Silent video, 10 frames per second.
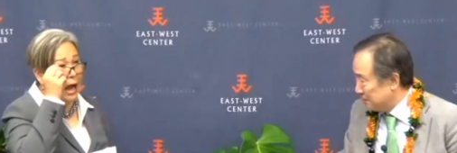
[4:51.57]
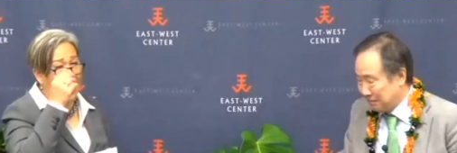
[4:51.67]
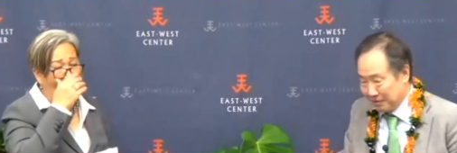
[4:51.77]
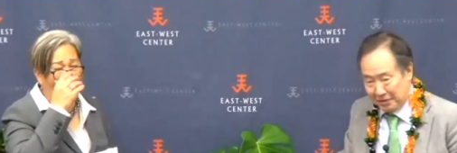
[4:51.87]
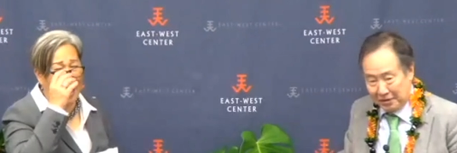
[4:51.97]

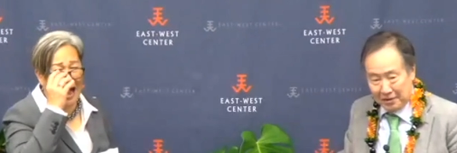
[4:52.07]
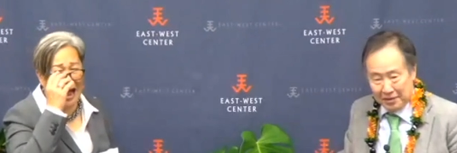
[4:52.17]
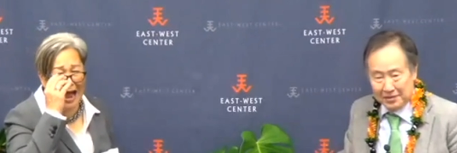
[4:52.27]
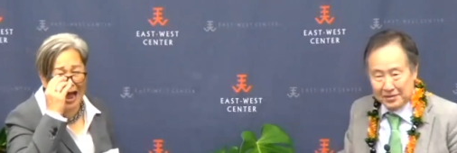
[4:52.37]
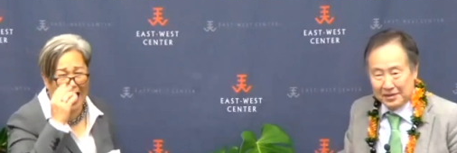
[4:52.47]
Speaker 1: 40
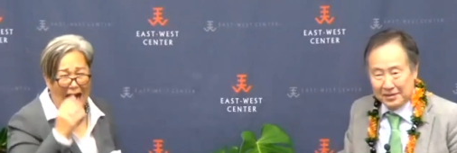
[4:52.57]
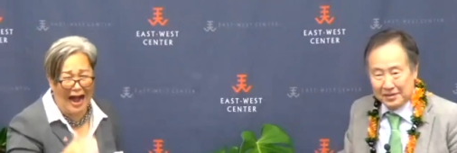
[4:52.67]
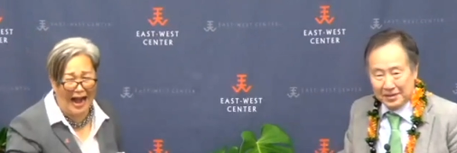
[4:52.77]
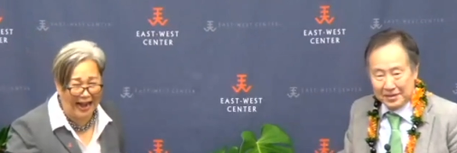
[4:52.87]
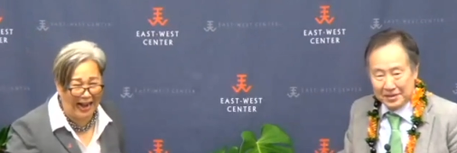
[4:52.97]
years in,
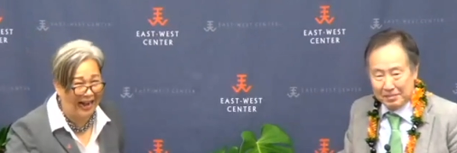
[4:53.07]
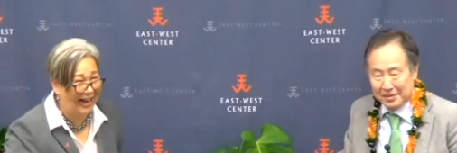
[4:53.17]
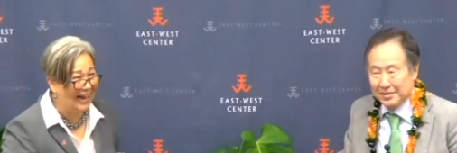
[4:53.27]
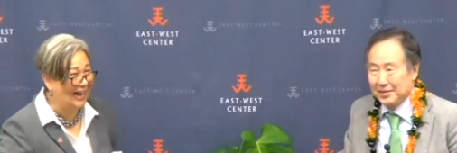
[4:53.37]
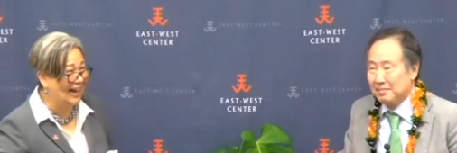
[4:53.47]
in this
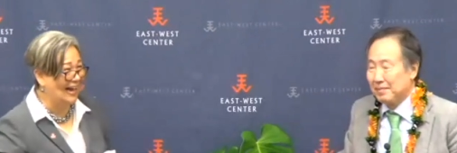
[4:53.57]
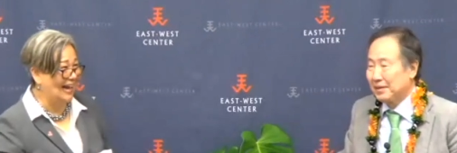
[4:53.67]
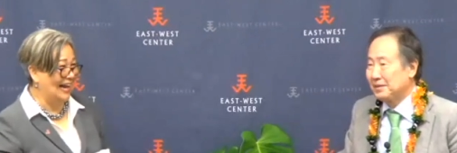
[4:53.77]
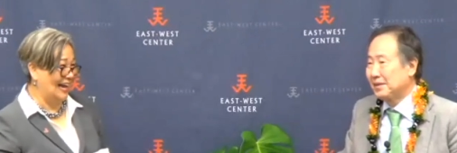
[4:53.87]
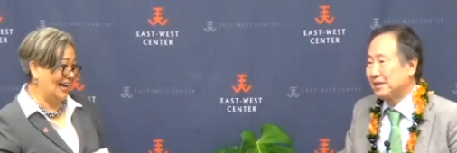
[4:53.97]
business,
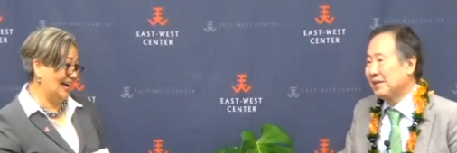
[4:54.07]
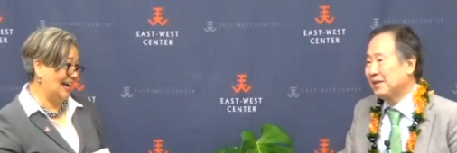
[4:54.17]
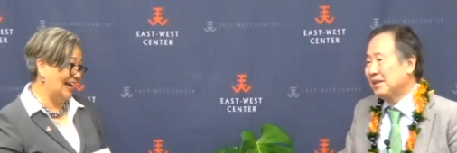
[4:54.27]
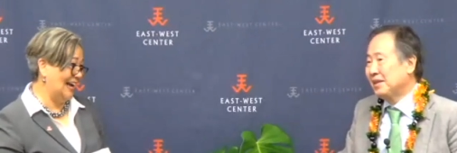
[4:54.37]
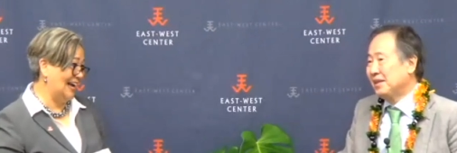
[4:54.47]
but uh,
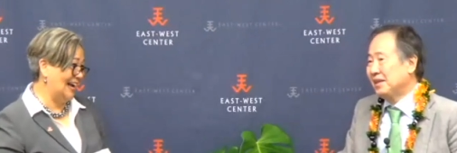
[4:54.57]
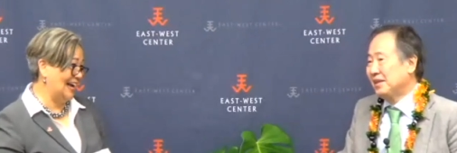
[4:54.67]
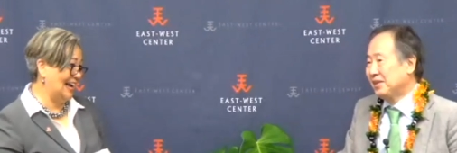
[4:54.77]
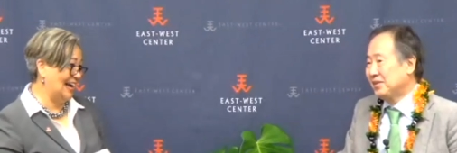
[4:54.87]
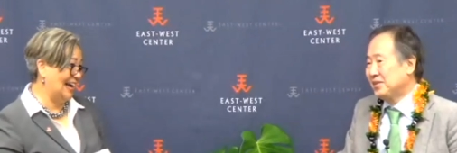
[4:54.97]

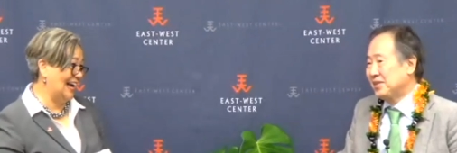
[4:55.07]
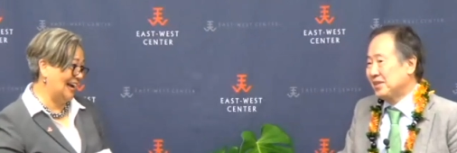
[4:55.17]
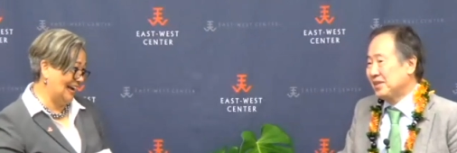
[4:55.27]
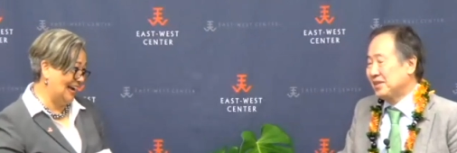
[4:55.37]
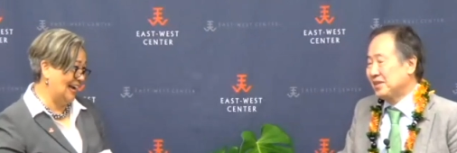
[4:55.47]
you know, it's
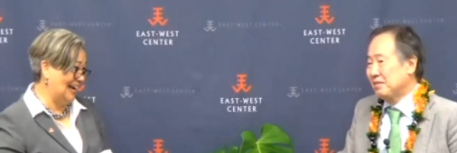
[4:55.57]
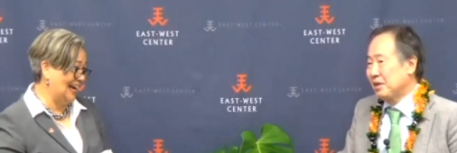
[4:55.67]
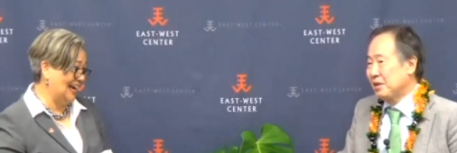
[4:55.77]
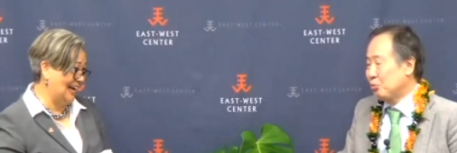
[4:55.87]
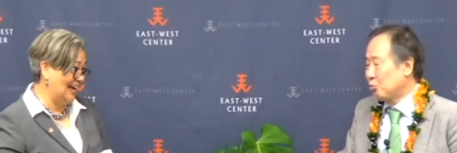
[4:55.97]
a, uh, it's a
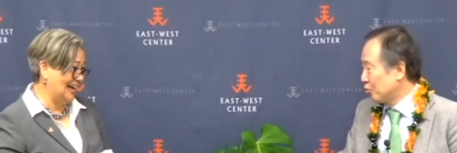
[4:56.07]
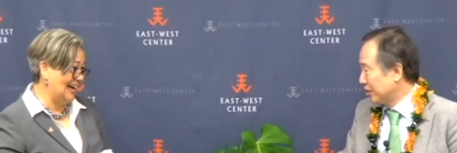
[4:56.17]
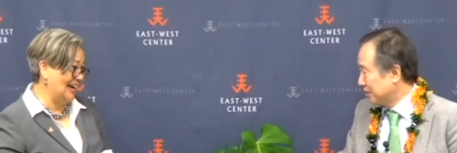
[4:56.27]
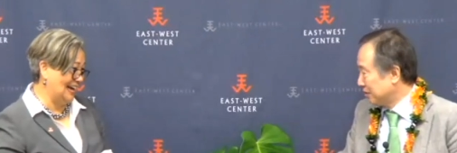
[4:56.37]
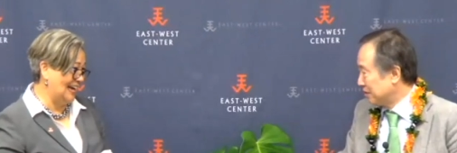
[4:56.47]
very
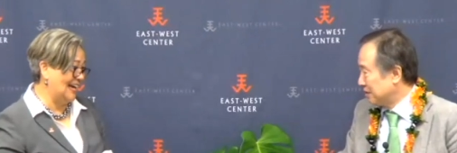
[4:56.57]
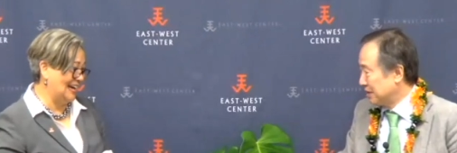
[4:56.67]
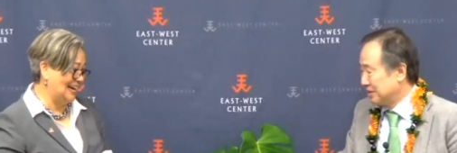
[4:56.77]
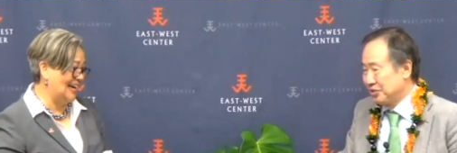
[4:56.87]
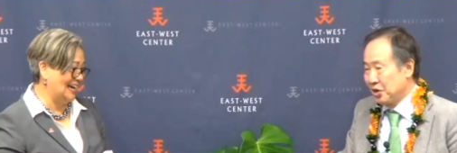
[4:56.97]
rewarding
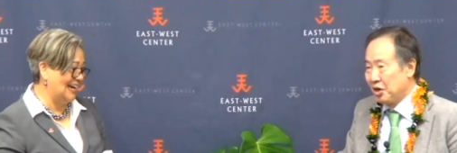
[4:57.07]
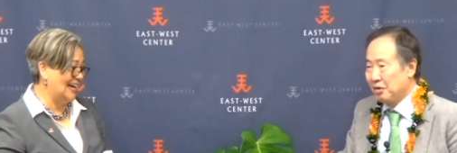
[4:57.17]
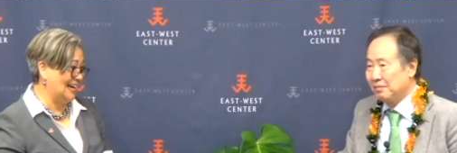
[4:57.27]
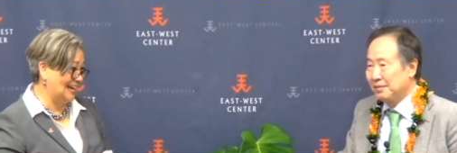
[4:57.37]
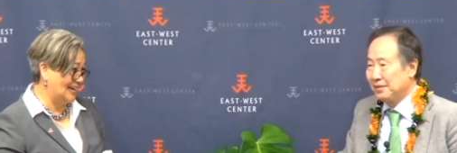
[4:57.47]

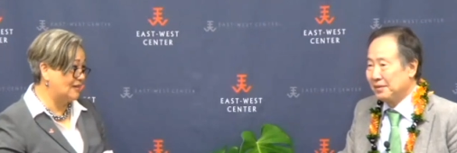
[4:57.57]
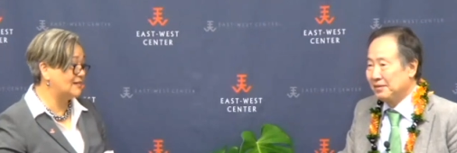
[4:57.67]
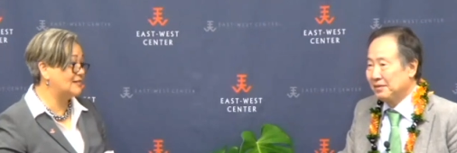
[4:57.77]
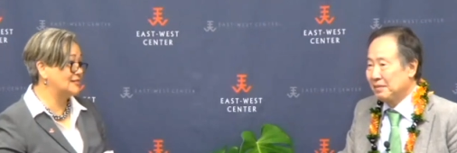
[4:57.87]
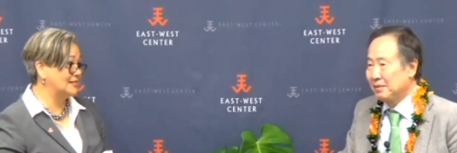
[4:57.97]
job. You
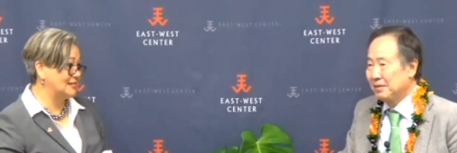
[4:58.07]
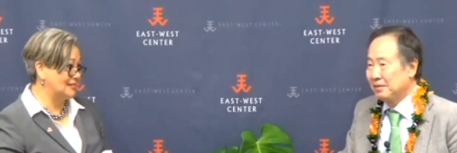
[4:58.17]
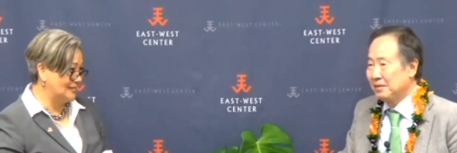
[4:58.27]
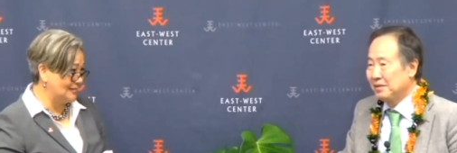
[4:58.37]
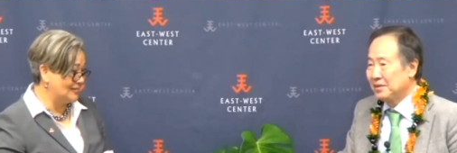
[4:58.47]
know, I've
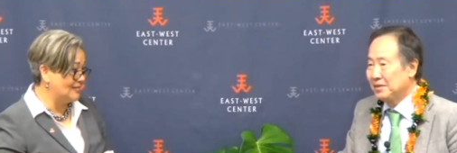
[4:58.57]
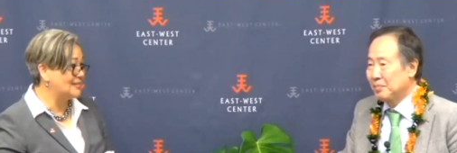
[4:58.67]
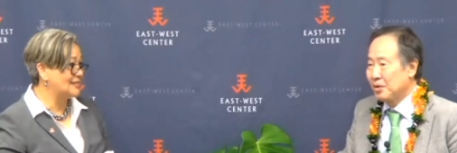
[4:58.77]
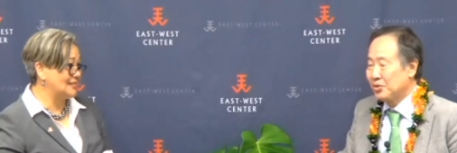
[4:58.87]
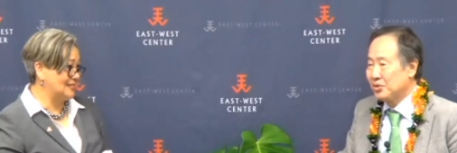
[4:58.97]
been in this
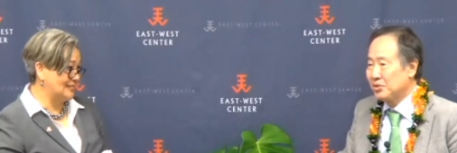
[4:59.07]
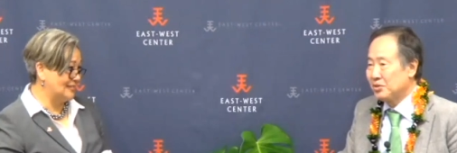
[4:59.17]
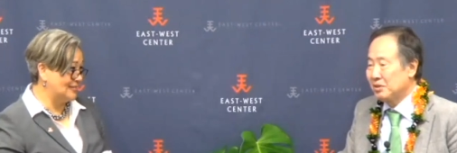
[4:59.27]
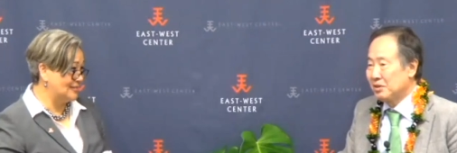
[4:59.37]
post